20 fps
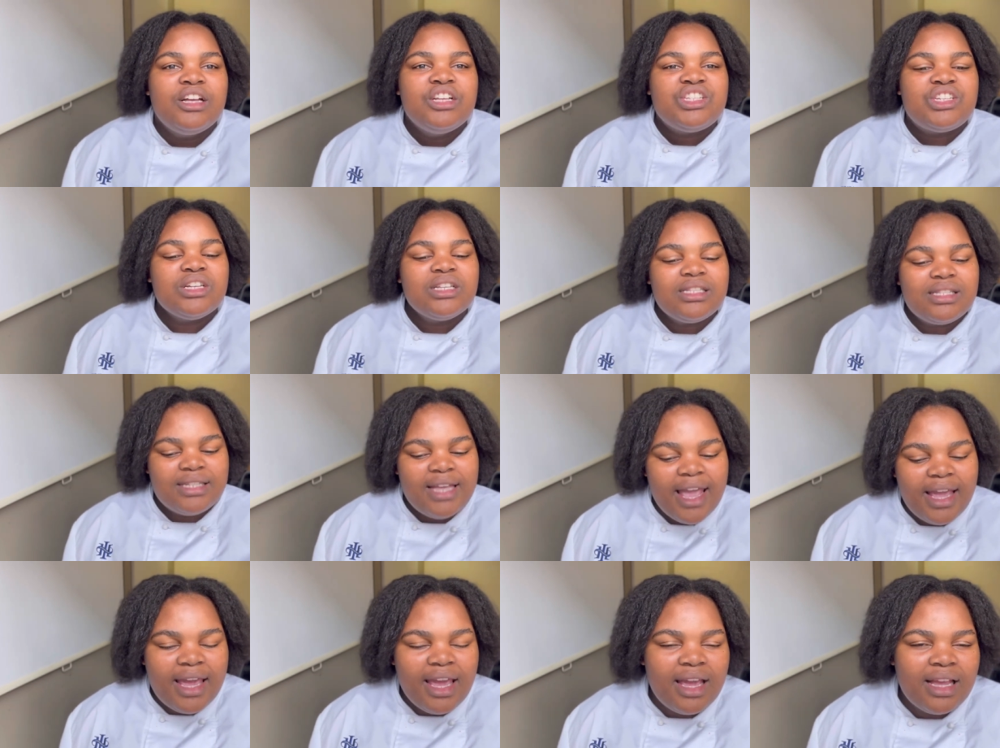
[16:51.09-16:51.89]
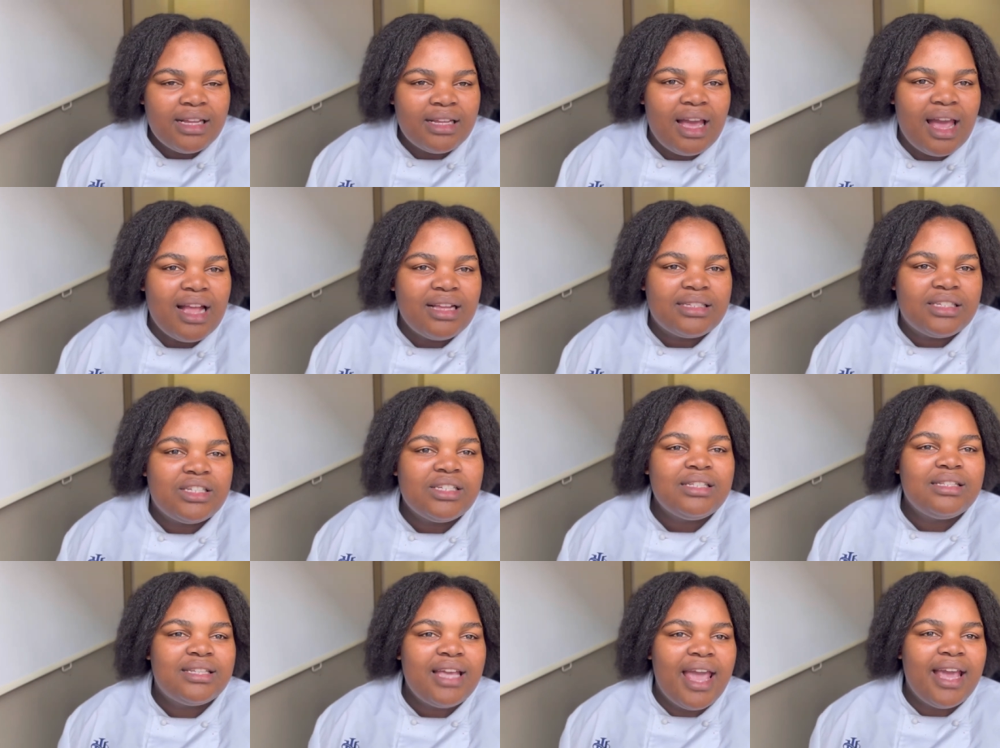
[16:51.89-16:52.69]
just take it
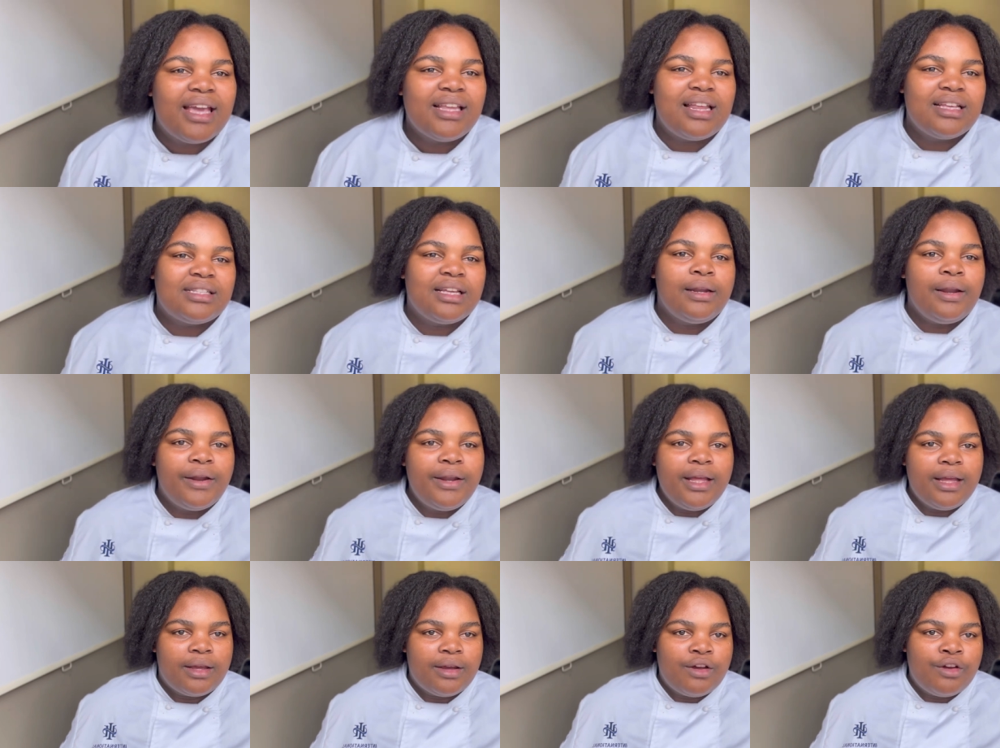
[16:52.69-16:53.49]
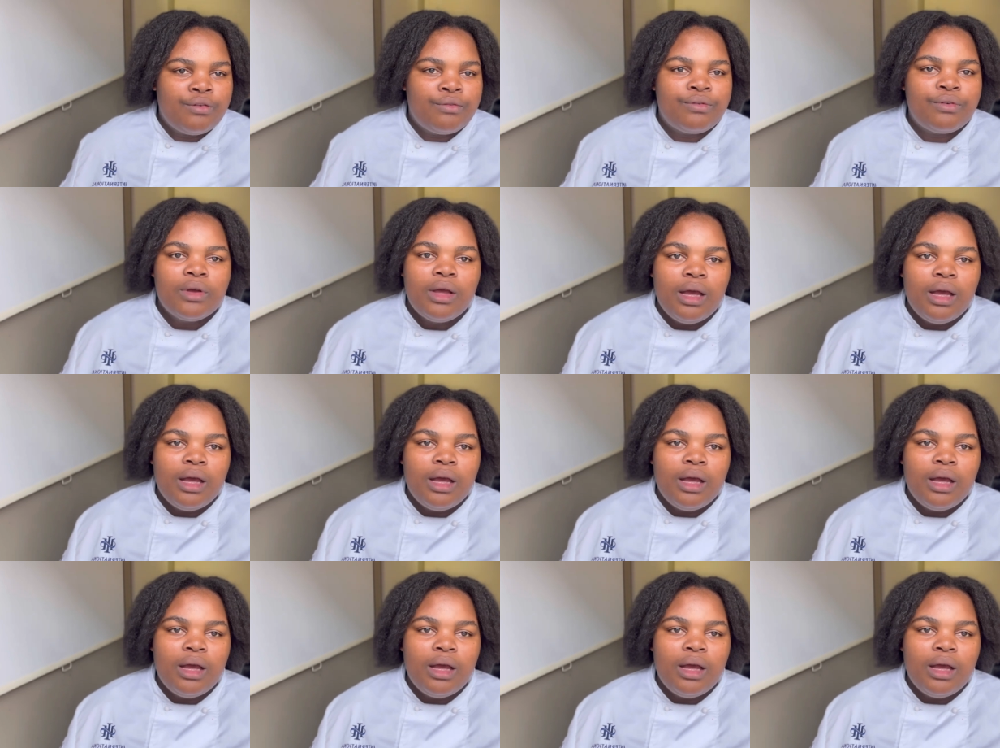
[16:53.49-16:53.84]
just take it as a learning curve